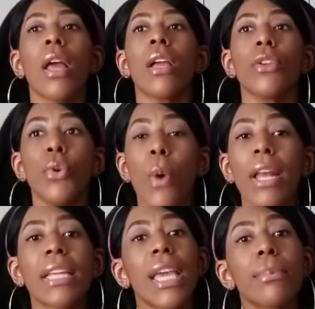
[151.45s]
you want
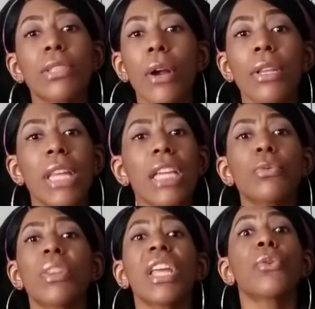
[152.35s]
to keep certain things
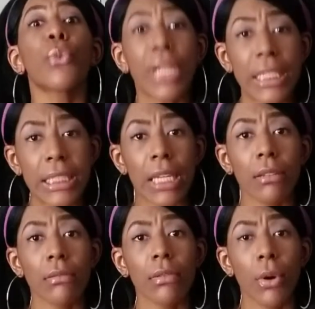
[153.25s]
within reason
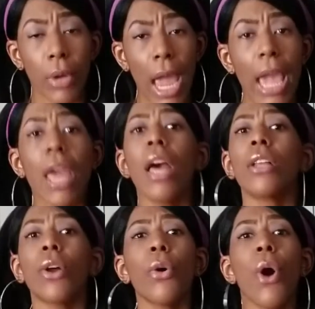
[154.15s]
okay?
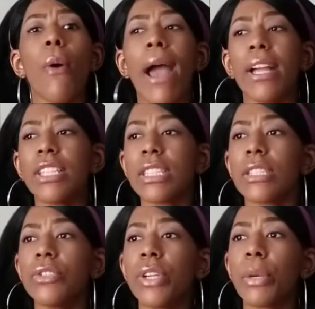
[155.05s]
Don't go out here just because
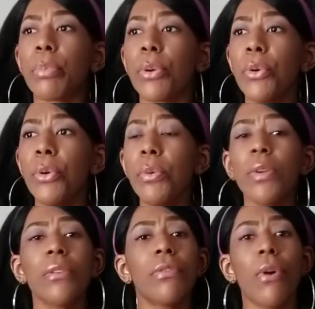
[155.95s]
you get approved
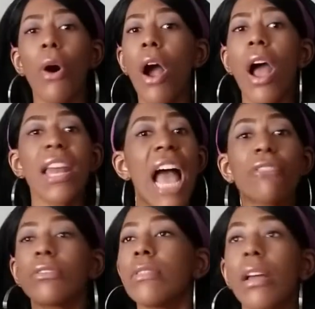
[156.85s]
for an, out,
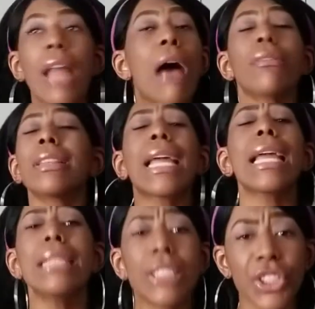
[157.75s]
an
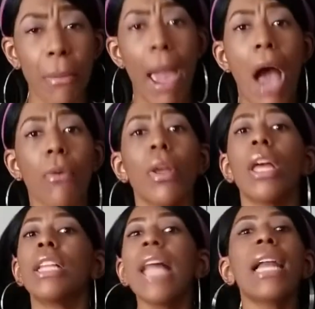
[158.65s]
outlandish amount.
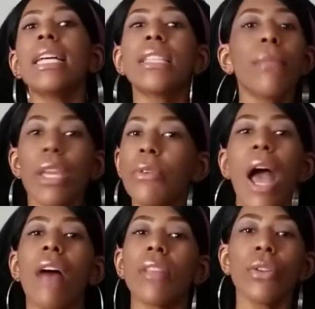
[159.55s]
That doesn't mean you
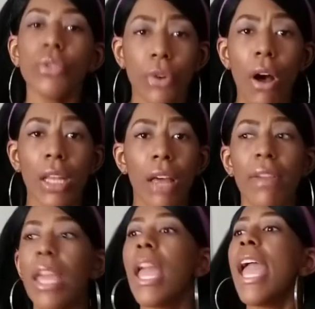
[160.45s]
have to use all of
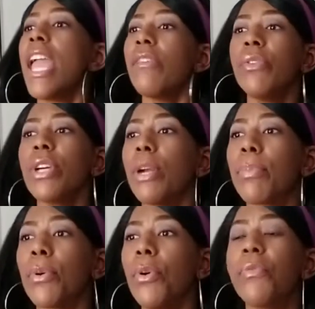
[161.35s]
it. If you get
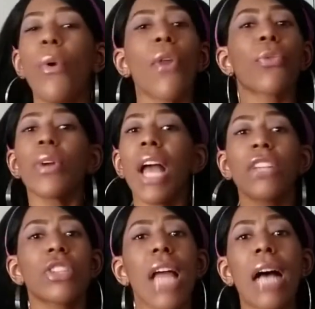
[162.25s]
approved for a
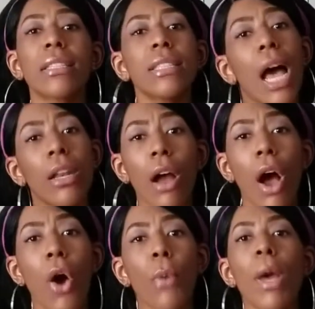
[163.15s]
$300,000
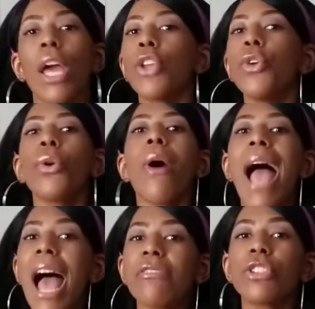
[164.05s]
home, you don't
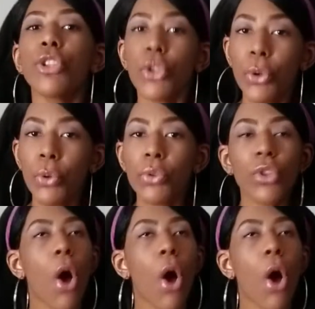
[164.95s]
have to use